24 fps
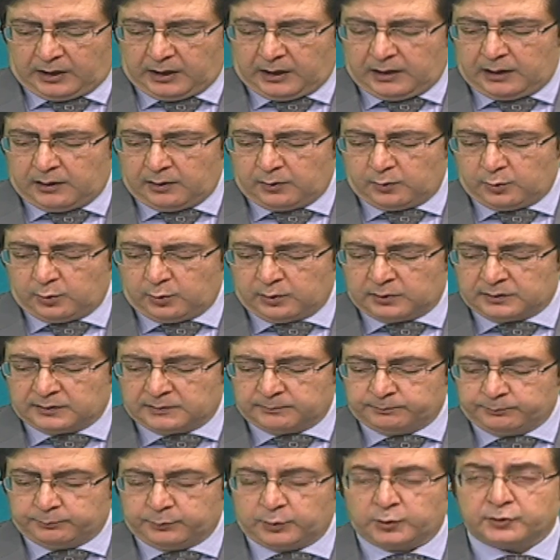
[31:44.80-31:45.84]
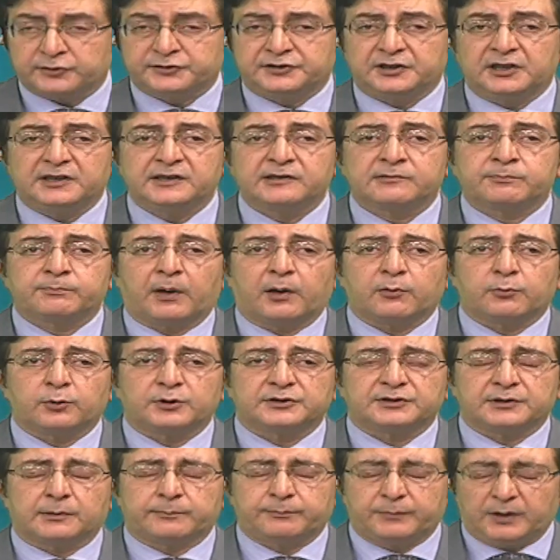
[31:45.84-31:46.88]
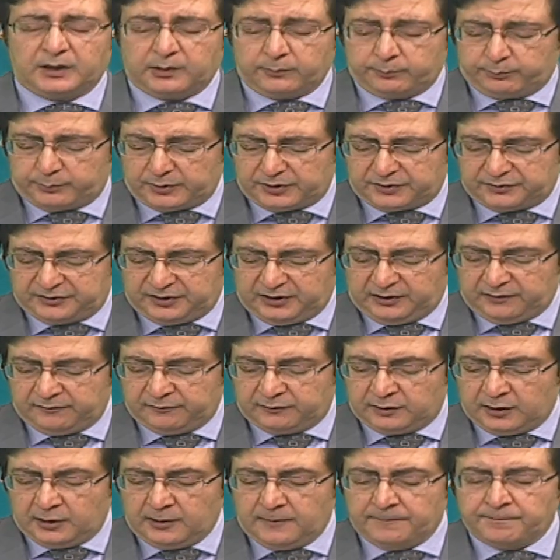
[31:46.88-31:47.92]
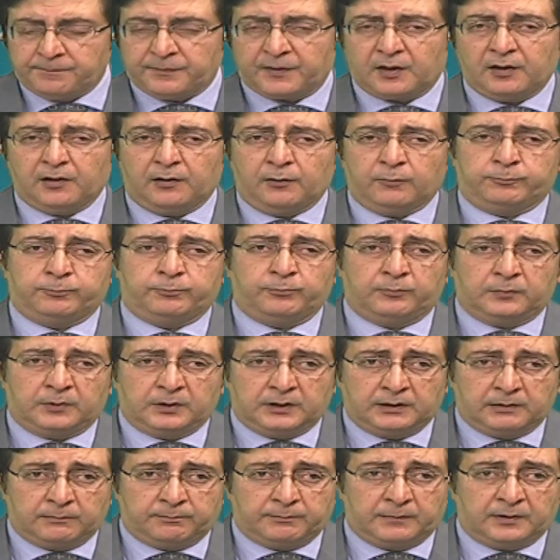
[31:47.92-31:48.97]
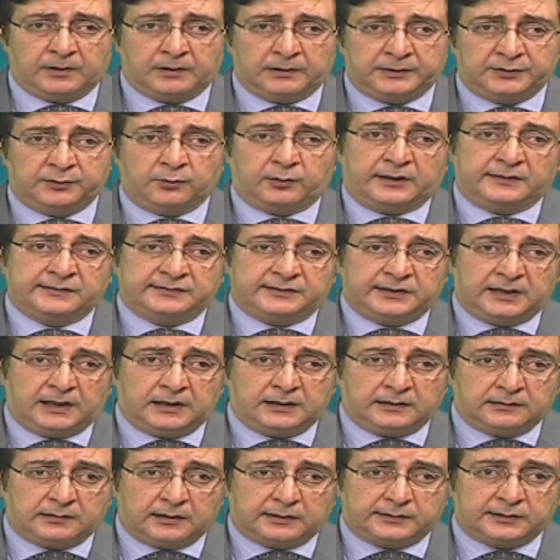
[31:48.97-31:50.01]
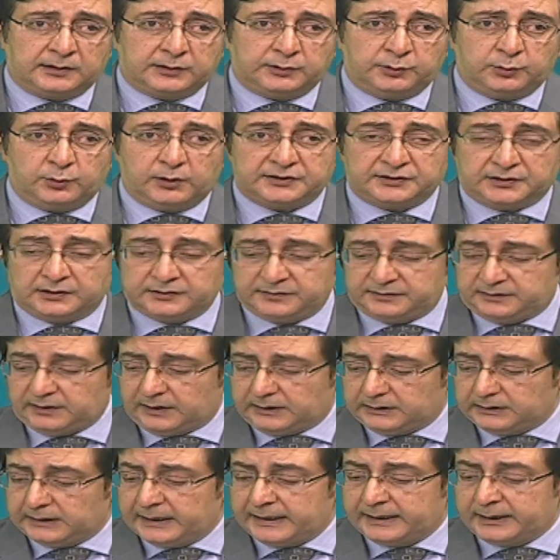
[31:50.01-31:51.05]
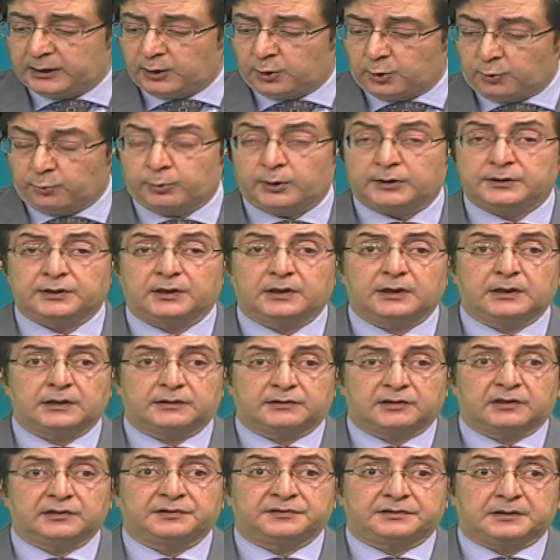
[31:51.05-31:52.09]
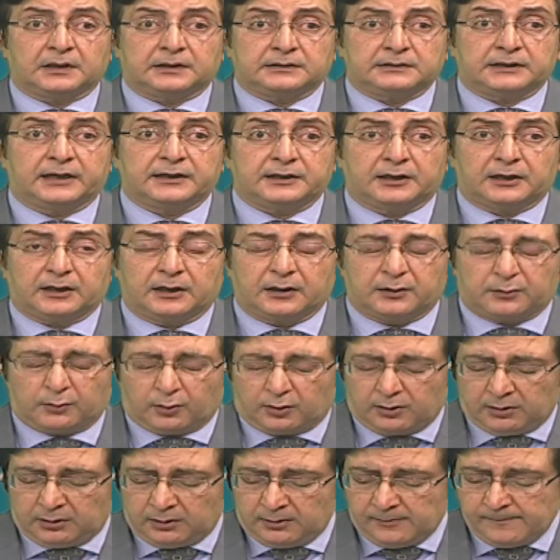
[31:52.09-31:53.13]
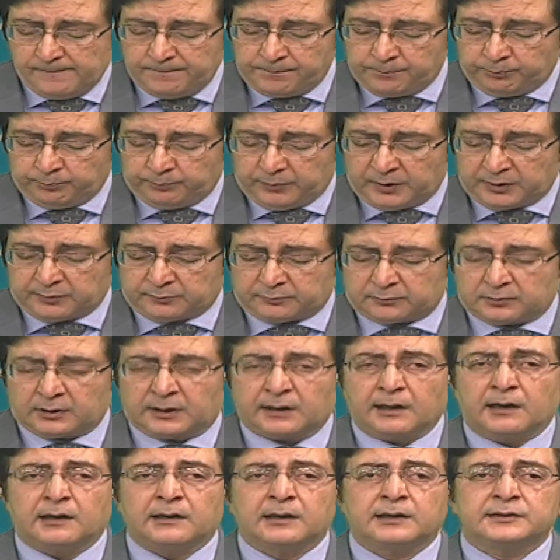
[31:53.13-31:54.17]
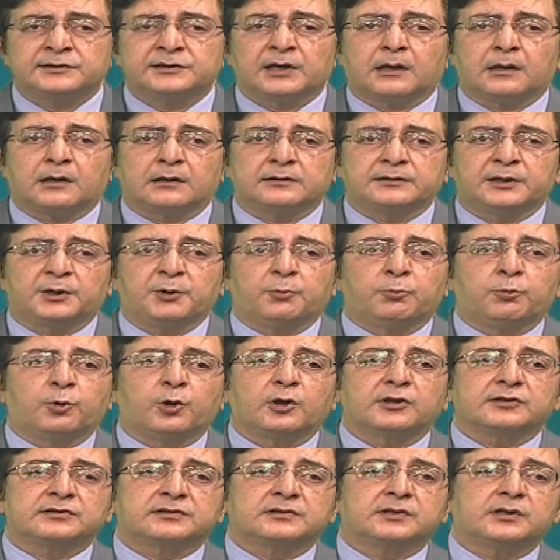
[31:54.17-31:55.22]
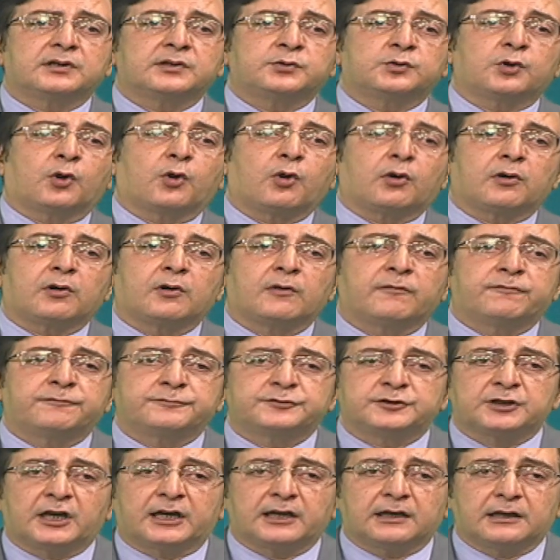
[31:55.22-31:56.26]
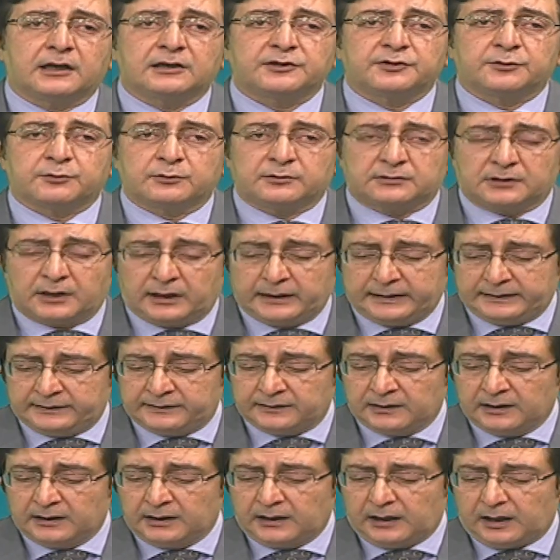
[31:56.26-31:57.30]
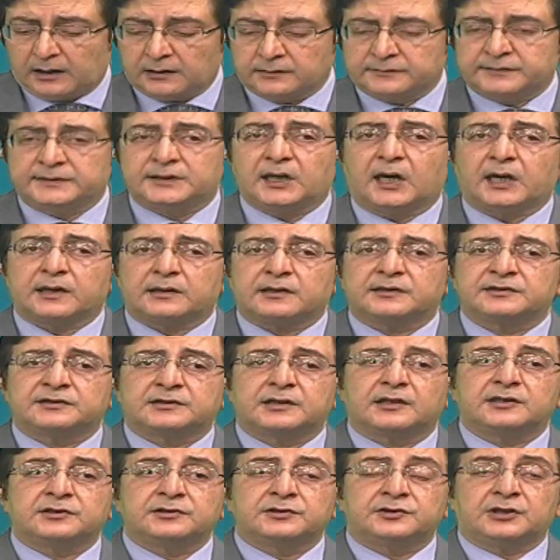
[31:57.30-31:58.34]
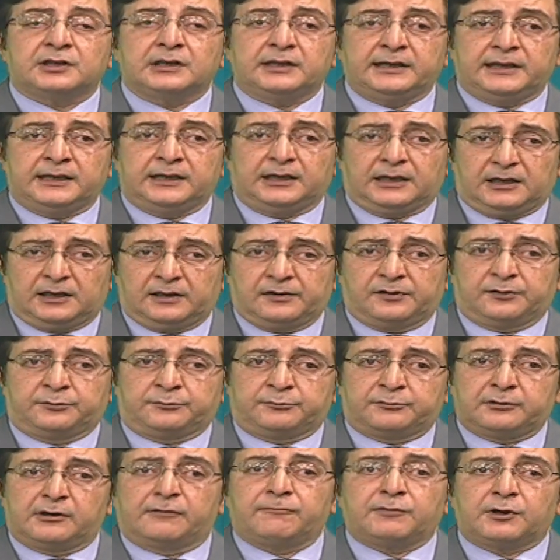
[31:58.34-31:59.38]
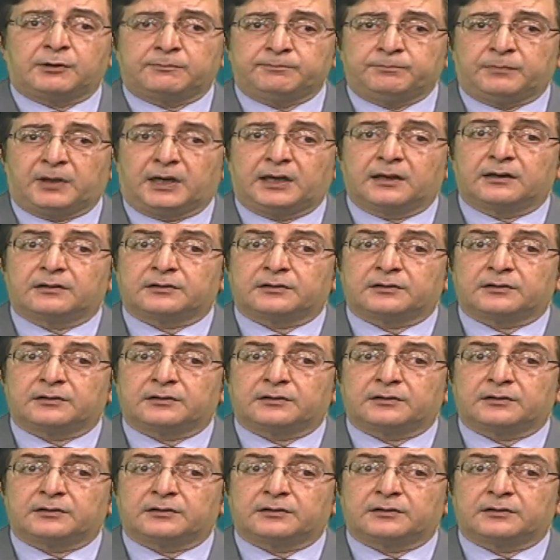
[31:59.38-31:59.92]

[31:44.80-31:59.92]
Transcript: how both these powers are being perceived, you can say that the US is declining or whether it is declining at all. But regarding China, there was this talk of China's rise, and that essentially is driven by